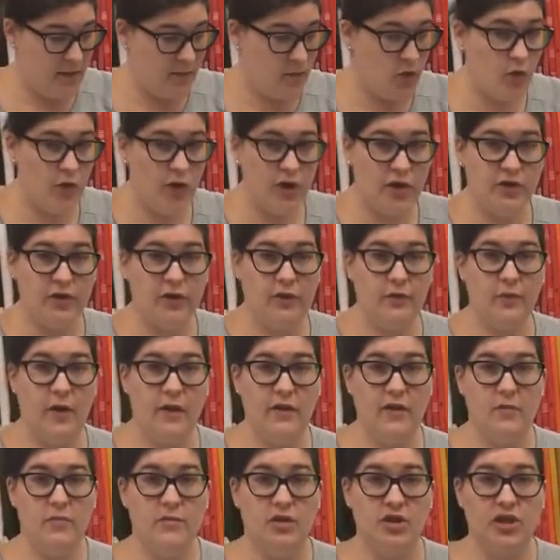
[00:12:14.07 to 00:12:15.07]
going to thread
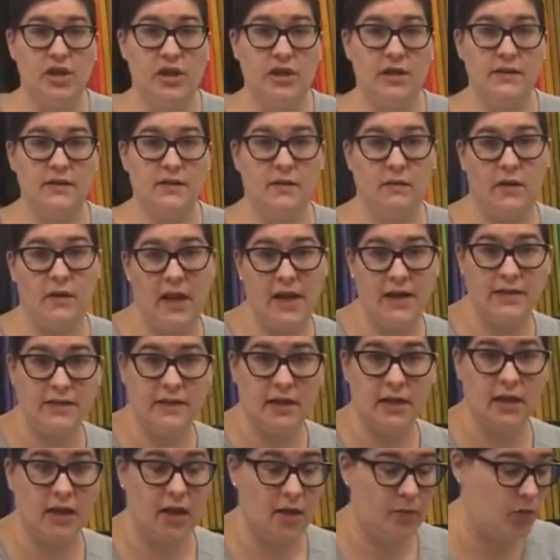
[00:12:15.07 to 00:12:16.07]
the machine, so Katie's going
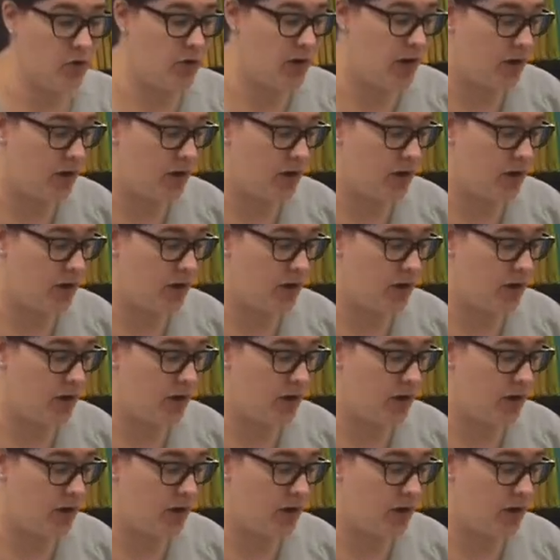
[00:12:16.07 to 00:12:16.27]
to come around